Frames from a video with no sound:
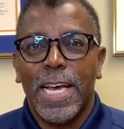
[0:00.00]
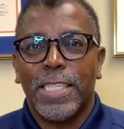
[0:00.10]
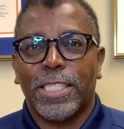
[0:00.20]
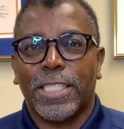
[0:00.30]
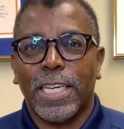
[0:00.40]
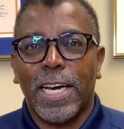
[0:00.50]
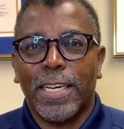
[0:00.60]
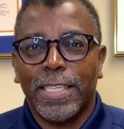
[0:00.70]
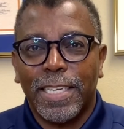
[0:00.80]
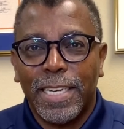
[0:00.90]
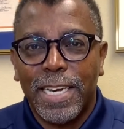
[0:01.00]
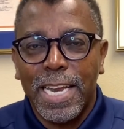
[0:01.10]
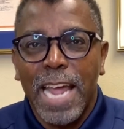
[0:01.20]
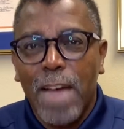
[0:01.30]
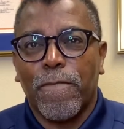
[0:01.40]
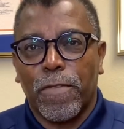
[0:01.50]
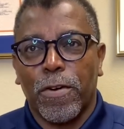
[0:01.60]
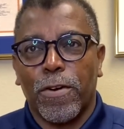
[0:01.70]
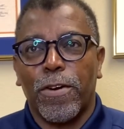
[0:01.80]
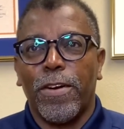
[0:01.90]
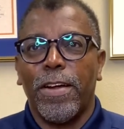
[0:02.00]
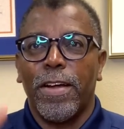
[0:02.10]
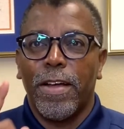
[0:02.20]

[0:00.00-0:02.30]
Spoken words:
shall never